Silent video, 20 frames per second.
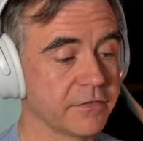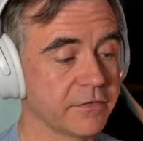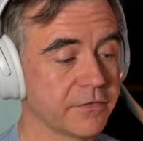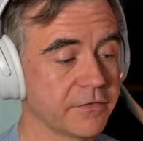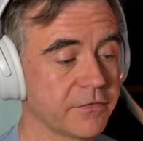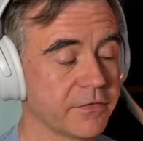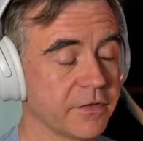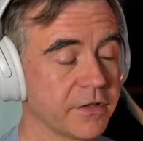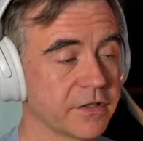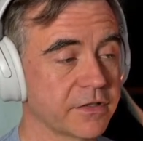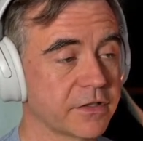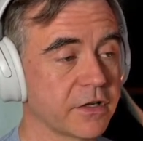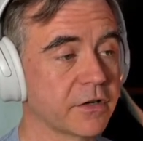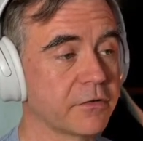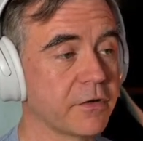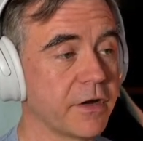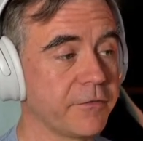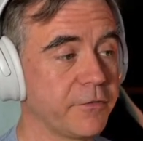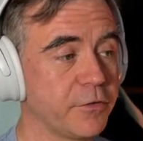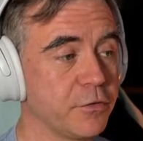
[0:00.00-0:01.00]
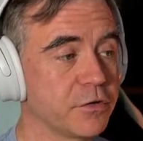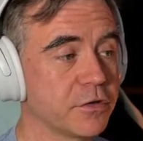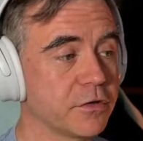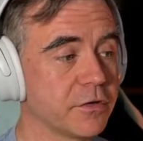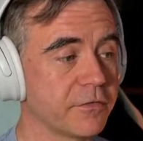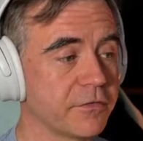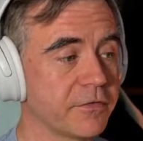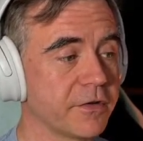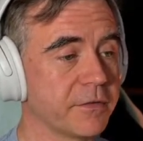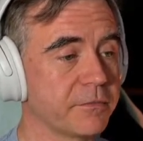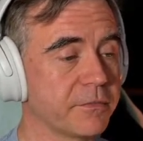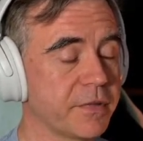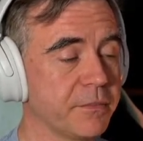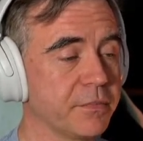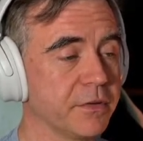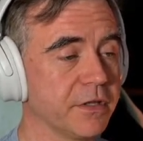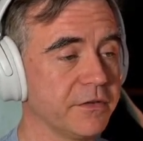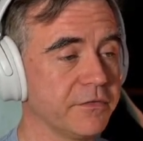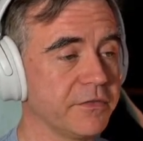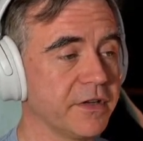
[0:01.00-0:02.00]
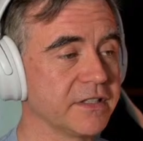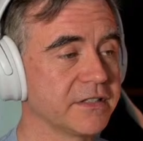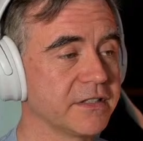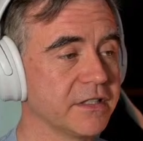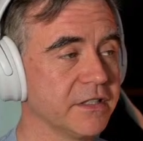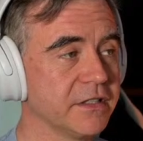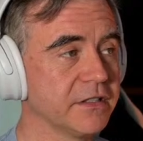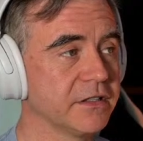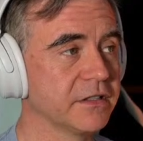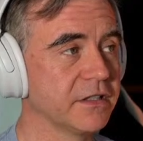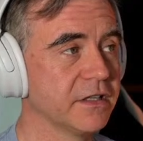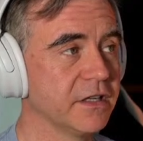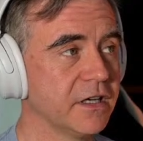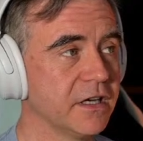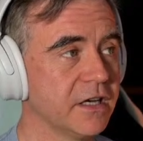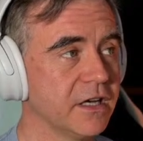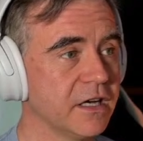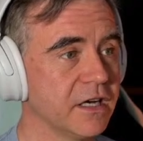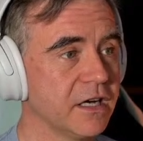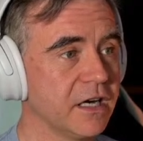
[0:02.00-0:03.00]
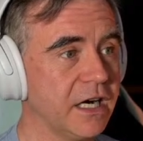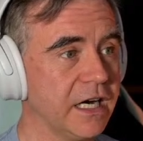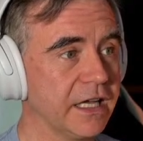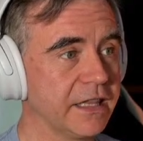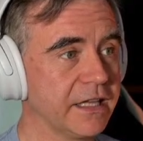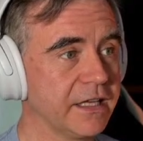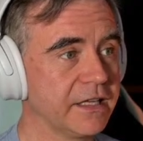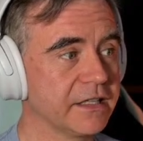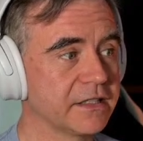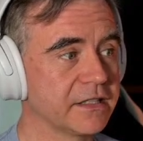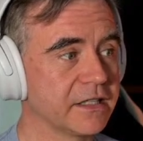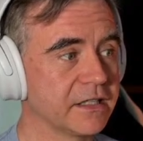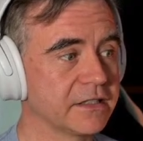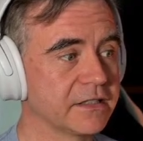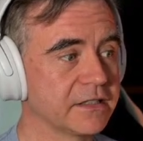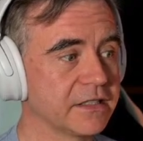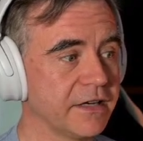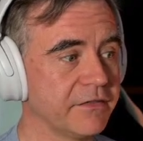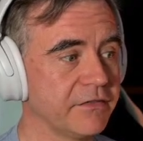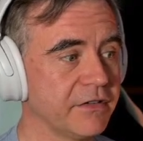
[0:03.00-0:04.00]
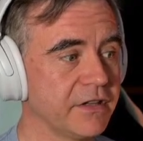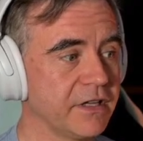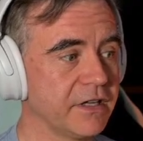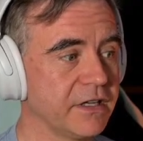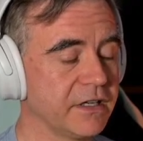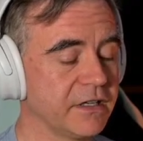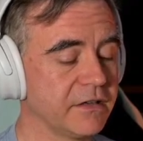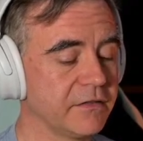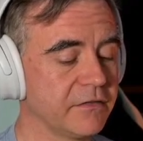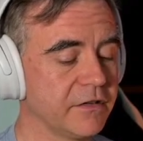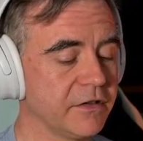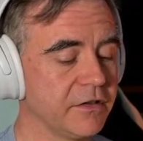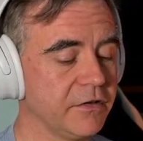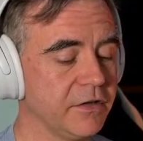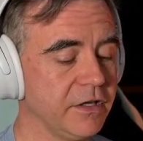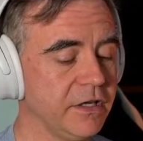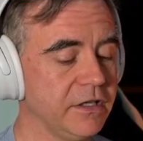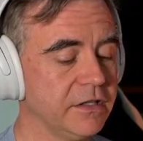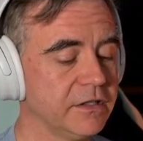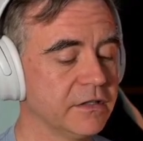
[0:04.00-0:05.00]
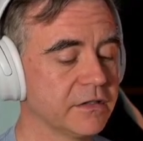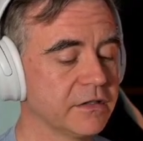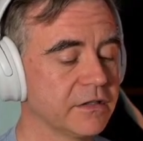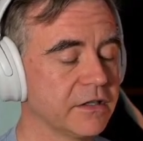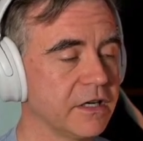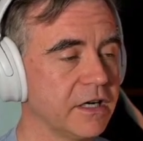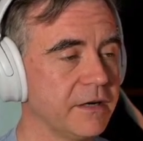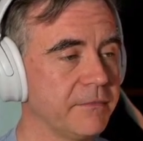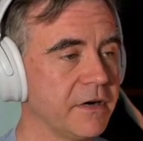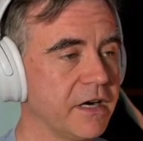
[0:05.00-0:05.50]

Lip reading: It's got a great future if people invest in it. I think it does everything you need. What